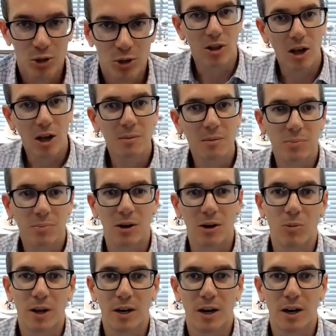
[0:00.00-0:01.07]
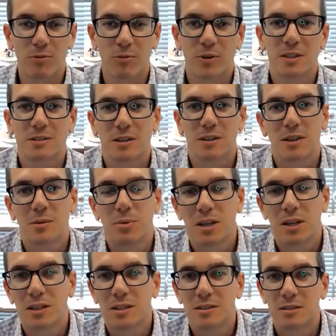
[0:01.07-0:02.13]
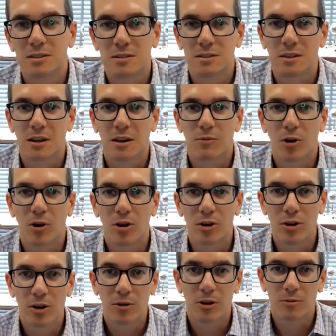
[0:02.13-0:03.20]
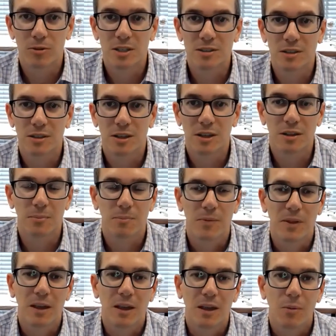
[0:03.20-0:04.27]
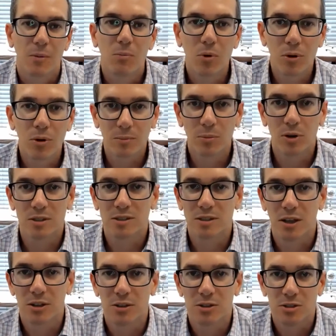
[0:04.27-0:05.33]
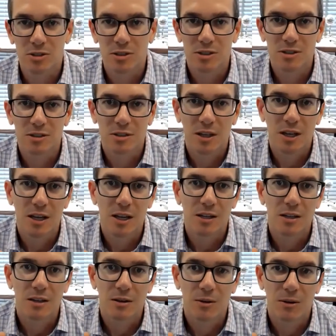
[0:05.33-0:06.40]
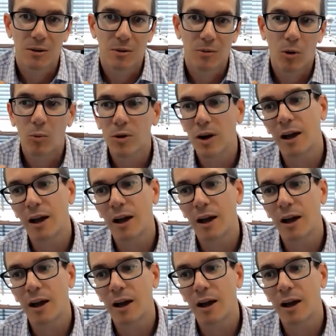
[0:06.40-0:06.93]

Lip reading: alarm bell went off recently because I've heard recently that more and more sellers are just saying, well,